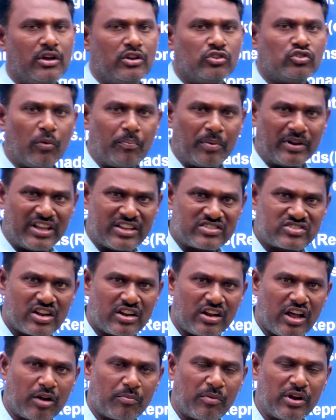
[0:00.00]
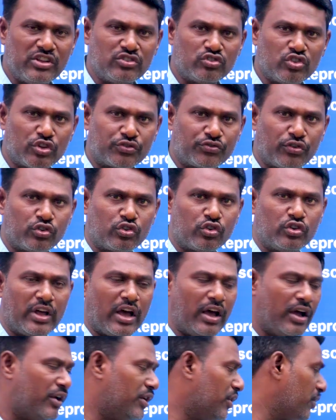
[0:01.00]
So progesterone hormone is useful to
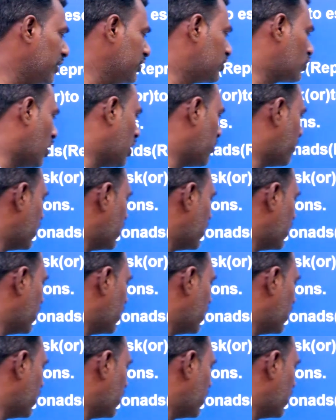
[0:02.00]
going to